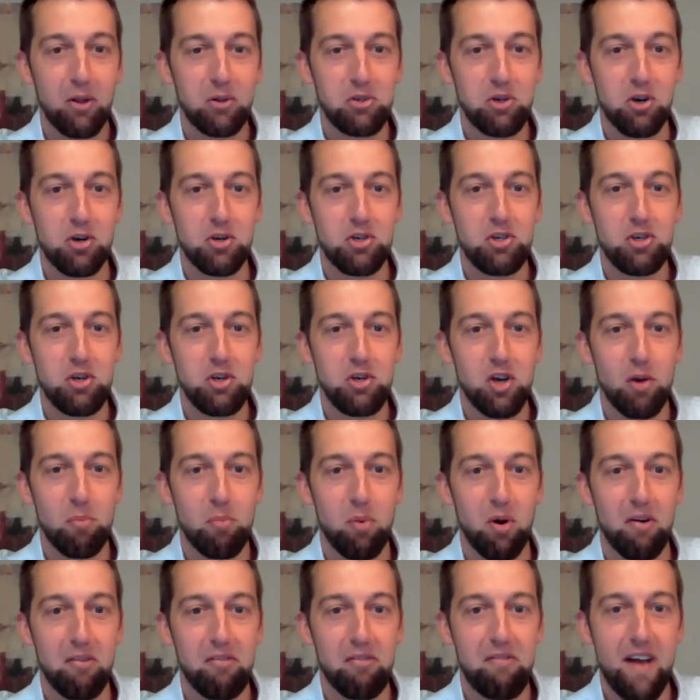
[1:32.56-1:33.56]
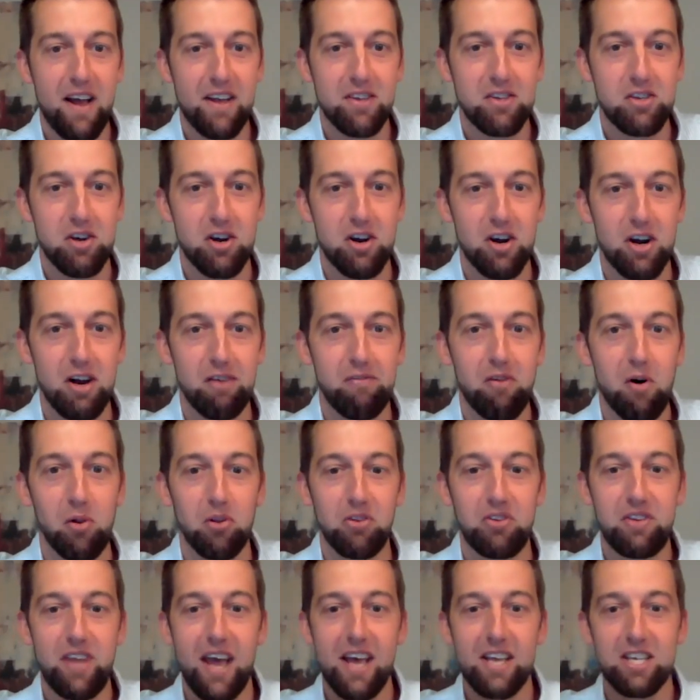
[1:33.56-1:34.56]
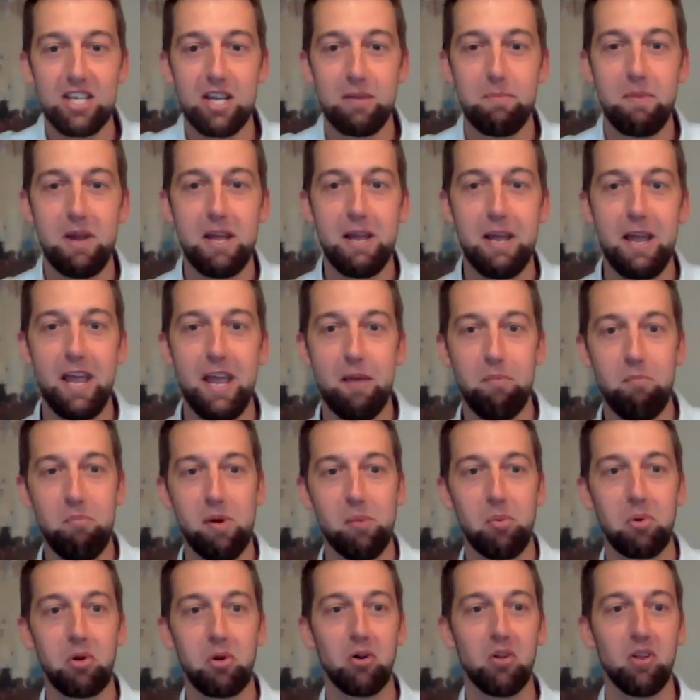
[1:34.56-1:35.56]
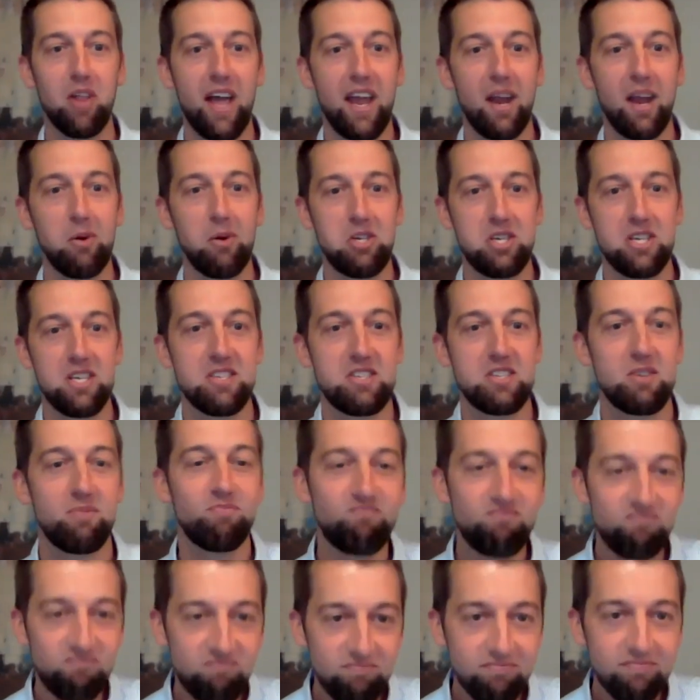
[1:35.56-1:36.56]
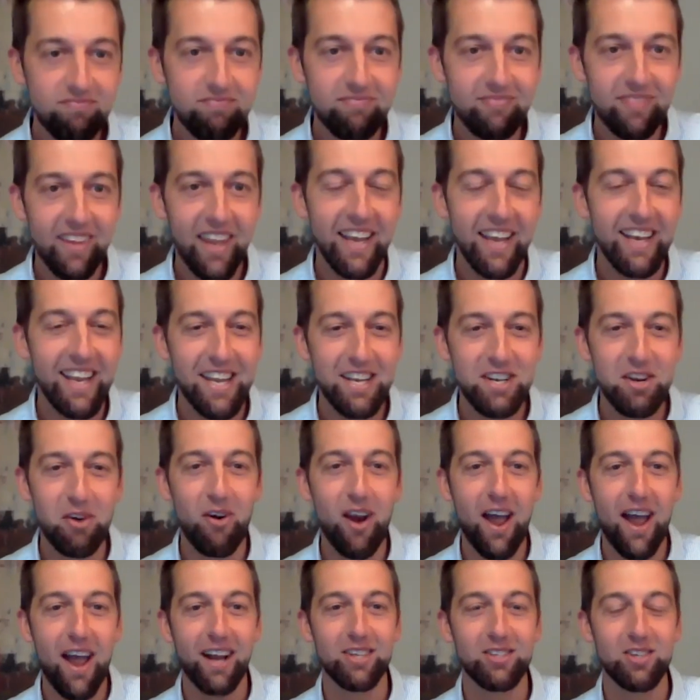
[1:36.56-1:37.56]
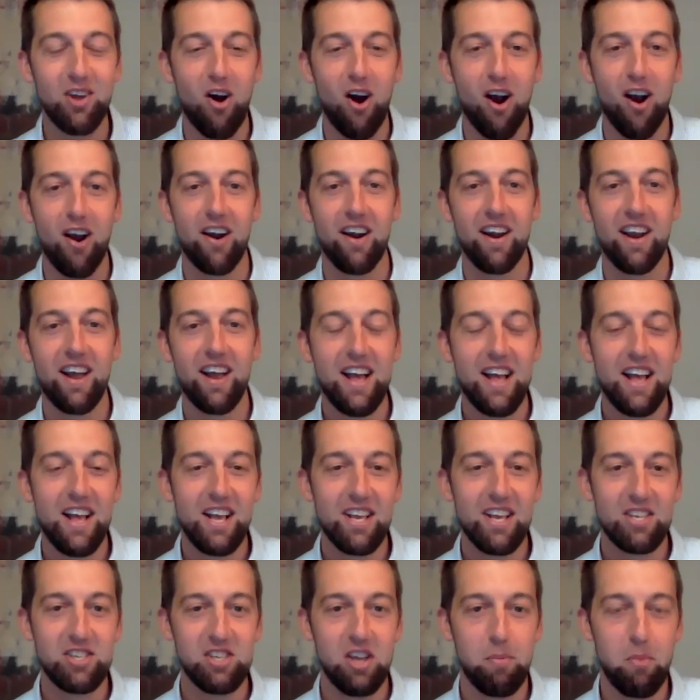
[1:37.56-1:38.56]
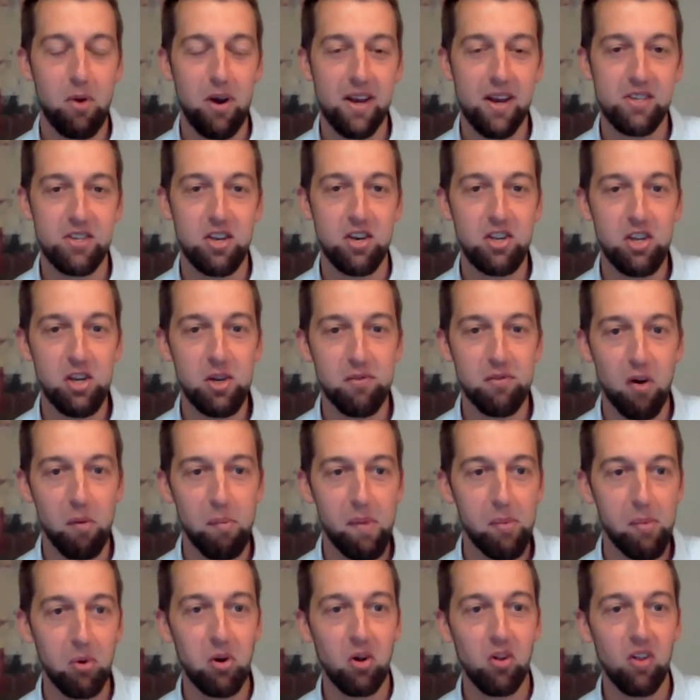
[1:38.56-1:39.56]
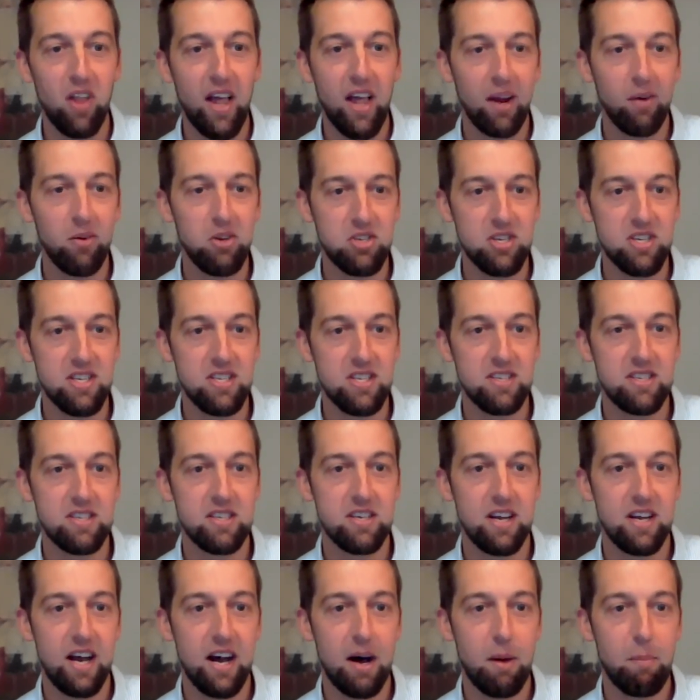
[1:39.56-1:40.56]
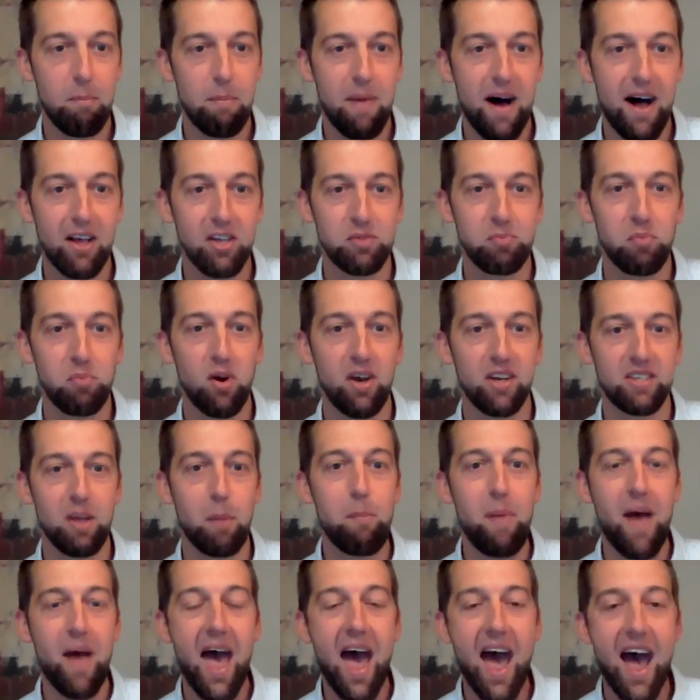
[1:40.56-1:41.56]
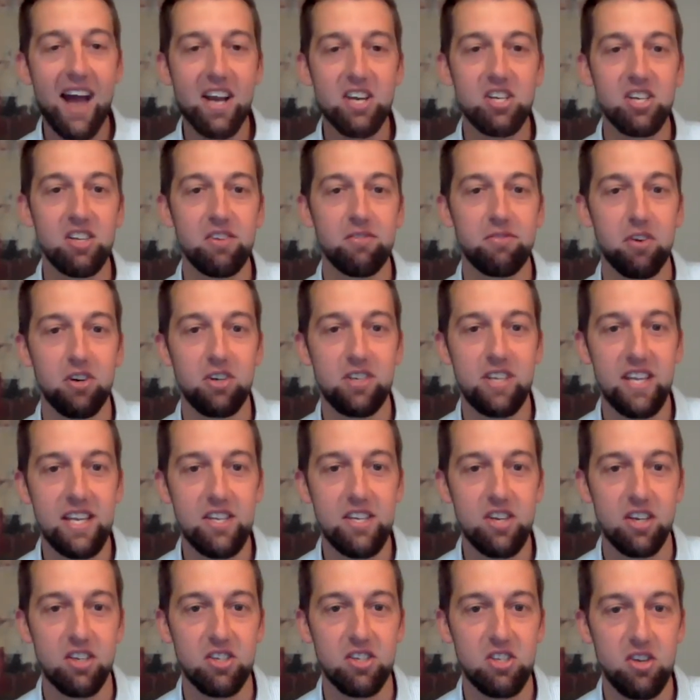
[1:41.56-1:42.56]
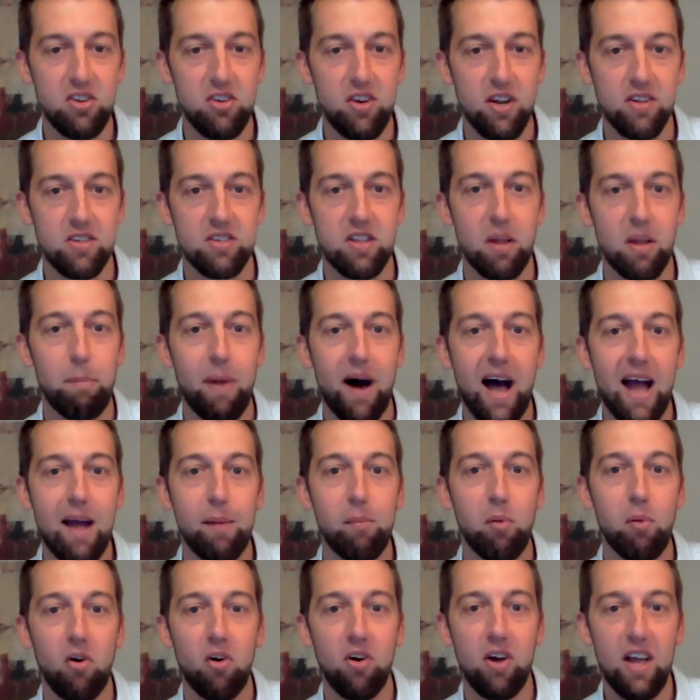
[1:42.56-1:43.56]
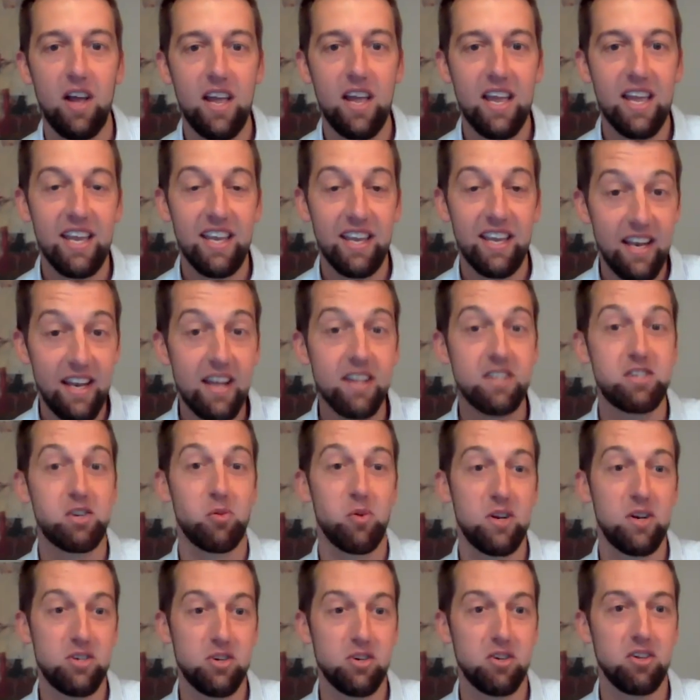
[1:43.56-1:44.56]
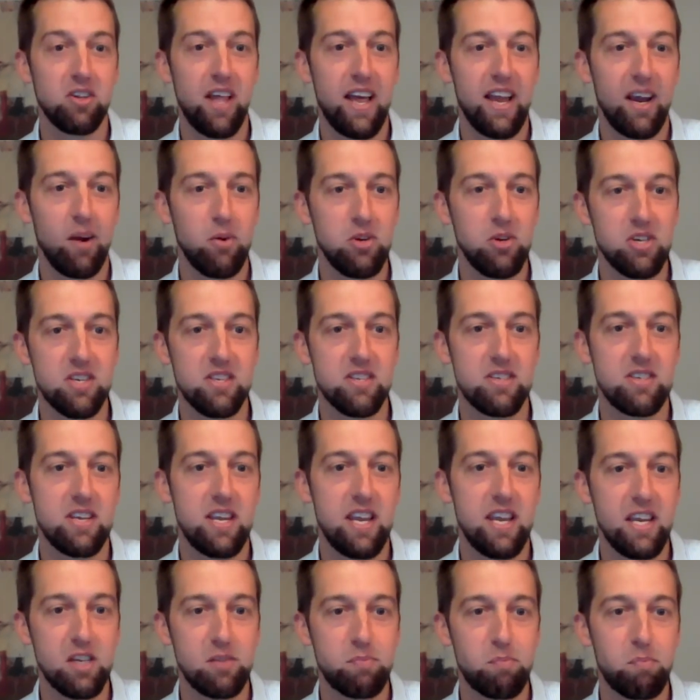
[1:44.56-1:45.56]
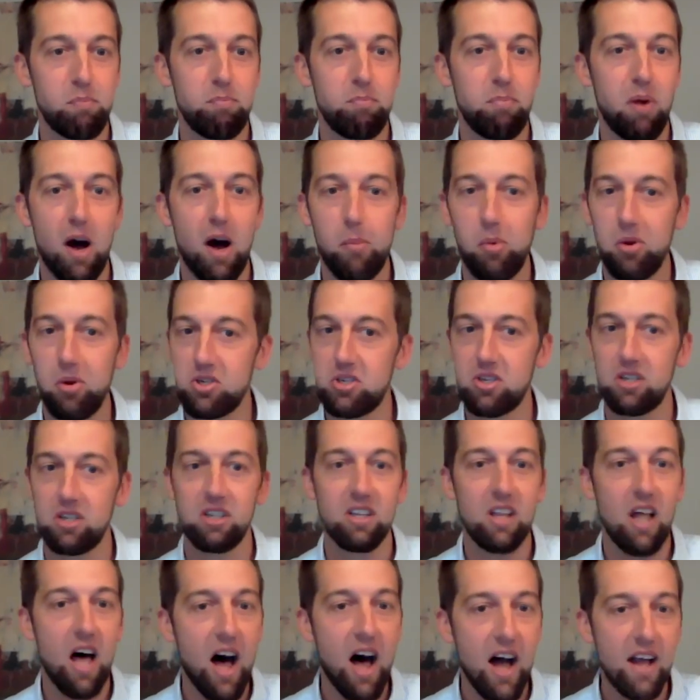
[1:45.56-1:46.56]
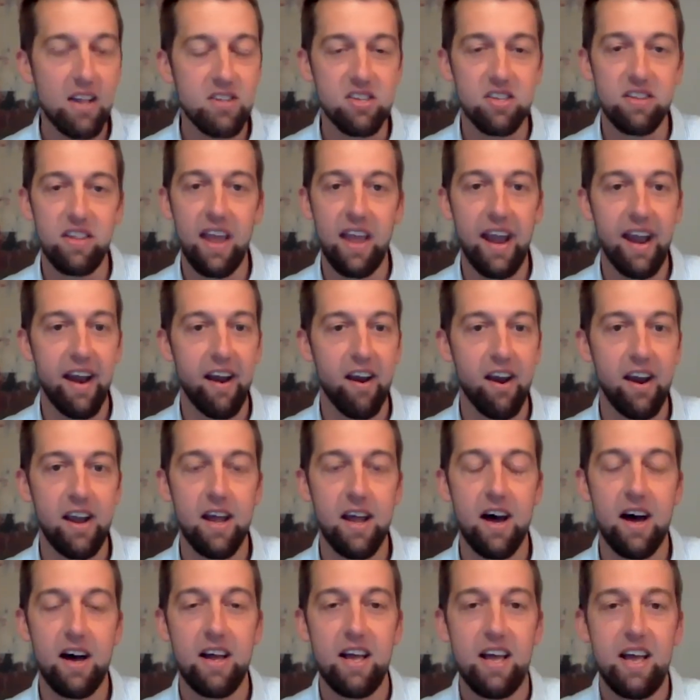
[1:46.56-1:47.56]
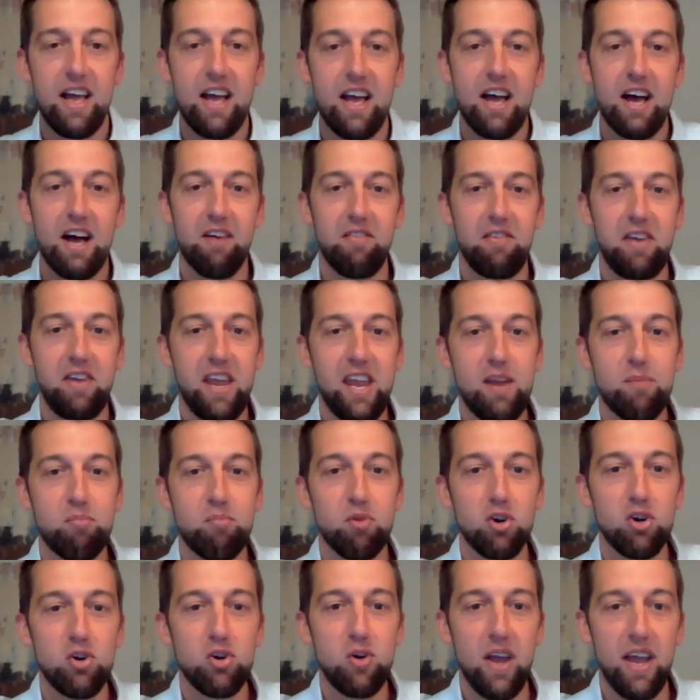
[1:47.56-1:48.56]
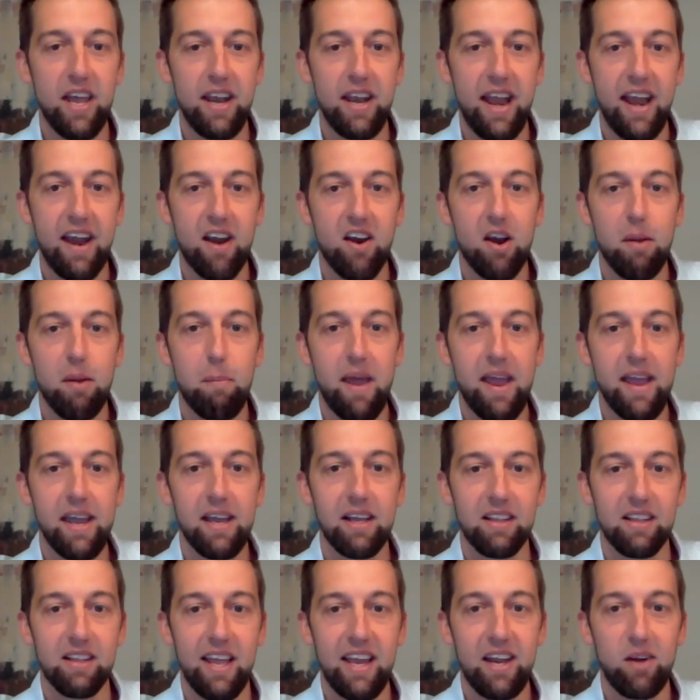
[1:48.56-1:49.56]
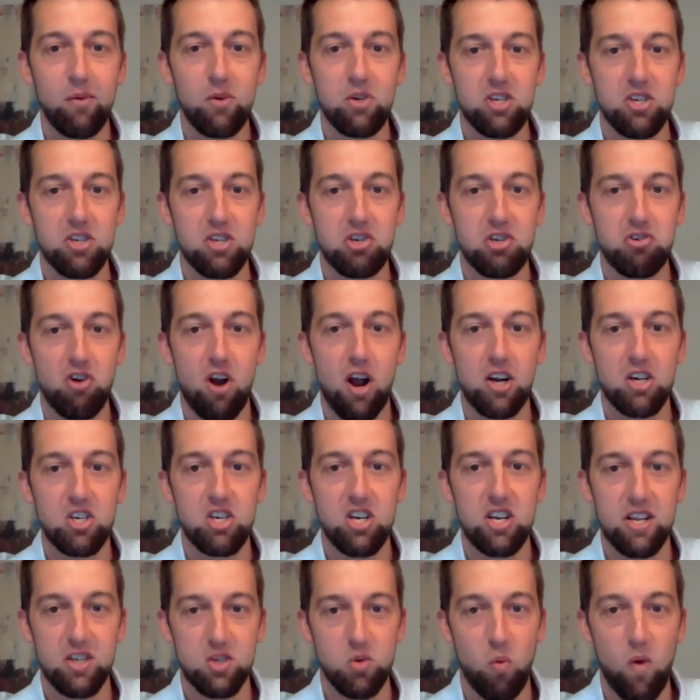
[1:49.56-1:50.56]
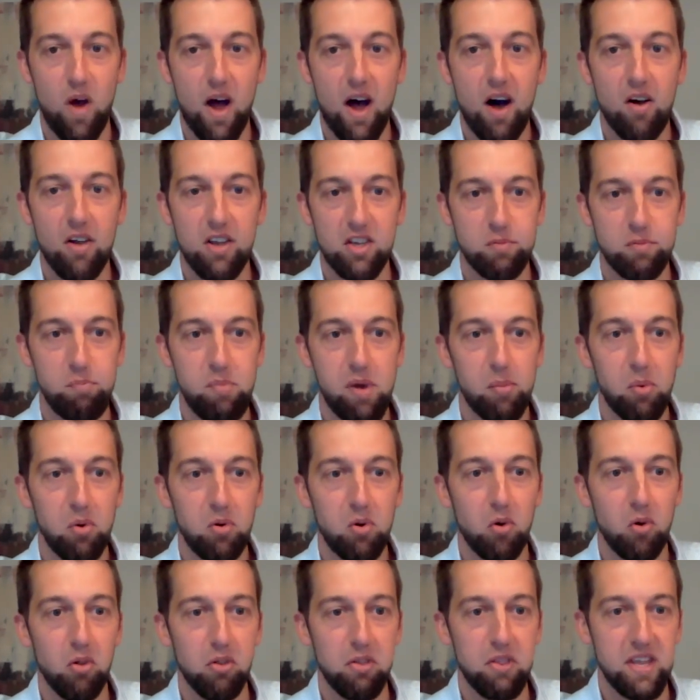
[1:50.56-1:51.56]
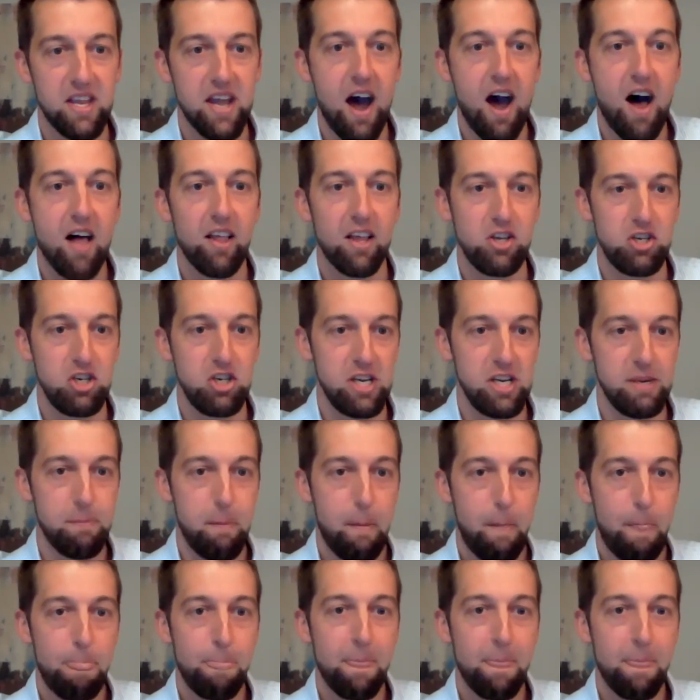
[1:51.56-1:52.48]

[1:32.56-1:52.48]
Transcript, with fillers: Belcher Jr. Professor of Old Testament and Biblical Languages. And he directs our Summer Institute for Biblical Languages. Uh, Miles brings a passion for teaching students the Bible in its original languages. He's published lots in the area of Hebrew and Aramaic language instruction, as well as biblical theology.